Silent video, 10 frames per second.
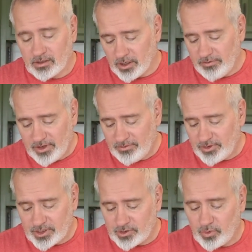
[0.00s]
Or even if
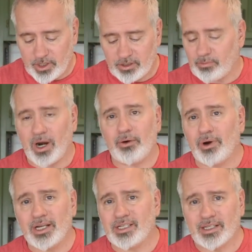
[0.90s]
you just want to use brown
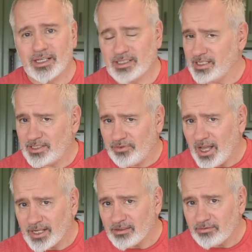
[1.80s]
rice in this, that's
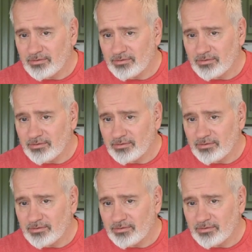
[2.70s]
fine.